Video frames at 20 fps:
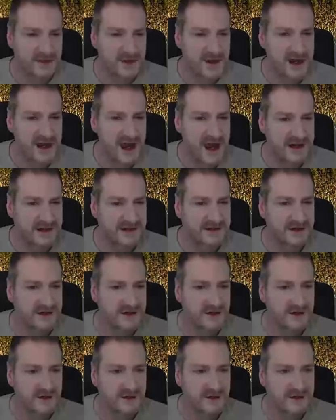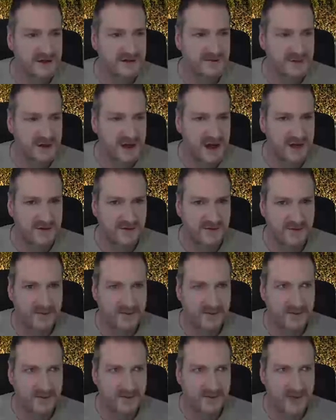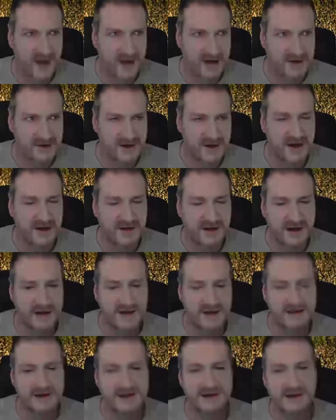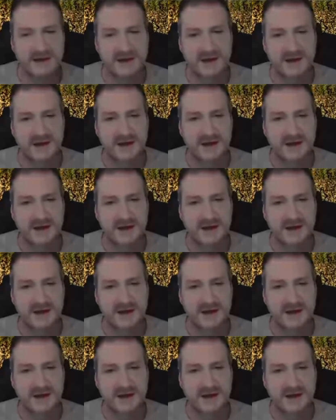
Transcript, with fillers: tree editor called Plant Factory, I think it is.